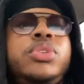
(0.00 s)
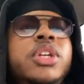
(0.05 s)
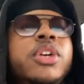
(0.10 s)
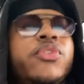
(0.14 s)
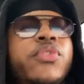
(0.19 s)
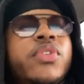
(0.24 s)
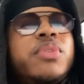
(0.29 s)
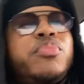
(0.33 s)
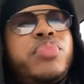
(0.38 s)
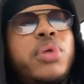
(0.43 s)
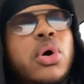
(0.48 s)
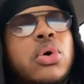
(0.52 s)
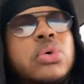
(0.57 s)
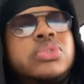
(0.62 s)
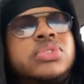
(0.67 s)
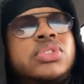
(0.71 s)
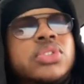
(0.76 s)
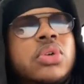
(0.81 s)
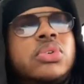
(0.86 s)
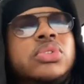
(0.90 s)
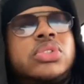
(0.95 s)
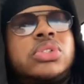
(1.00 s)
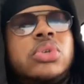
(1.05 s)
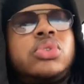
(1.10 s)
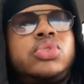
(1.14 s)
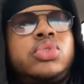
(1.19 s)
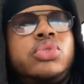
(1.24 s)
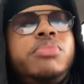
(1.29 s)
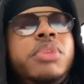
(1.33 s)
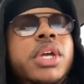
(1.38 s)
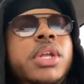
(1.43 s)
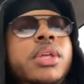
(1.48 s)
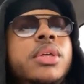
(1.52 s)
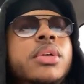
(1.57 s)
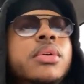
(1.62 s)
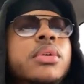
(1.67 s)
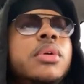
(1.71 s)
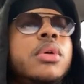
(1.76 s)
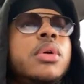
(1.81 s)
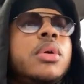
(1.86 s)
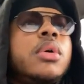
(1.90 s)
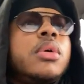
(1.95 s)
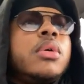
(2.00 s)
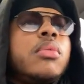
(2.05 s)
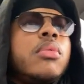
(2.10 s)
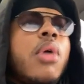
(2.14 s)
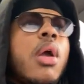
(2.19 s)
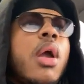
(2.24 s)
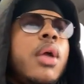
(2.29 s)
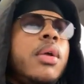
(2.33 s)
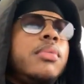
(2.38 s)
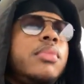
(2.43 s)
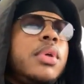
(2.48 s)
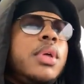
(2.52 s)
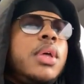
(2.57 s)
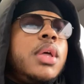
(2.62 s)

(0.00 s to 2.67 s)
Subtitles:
different posts on social media, right?